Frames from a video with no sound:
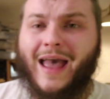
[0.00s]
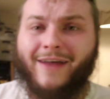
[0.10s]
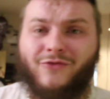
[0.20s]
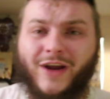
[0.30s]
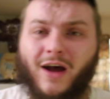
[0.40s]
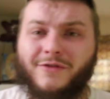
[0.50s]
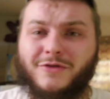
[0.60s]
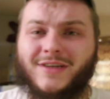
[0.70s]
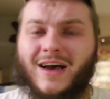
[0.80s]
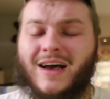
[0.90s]
it every
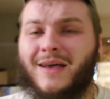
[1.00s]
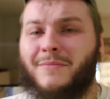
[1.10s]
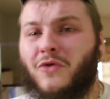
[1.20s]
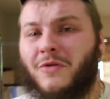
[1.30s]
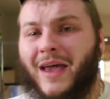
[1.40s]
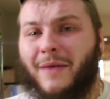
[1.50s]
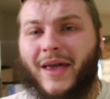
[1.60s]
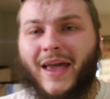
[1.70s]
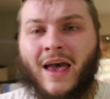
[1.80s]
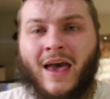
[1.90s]
other time, or
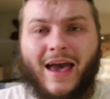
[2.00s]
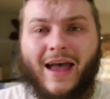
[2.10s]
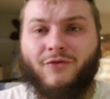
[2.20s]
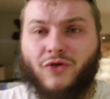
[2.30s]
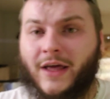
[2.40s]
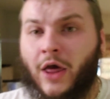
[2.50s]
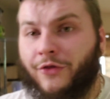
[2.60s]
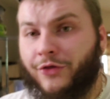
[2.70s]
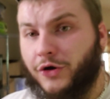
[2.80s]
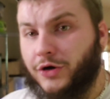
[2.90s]
maybe every
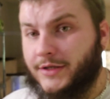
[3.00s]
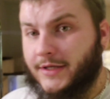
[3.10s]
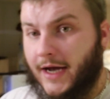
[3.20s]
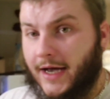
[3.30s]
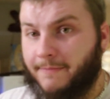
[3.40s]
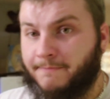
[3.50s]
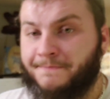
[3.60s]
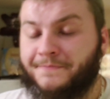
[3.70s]
third time.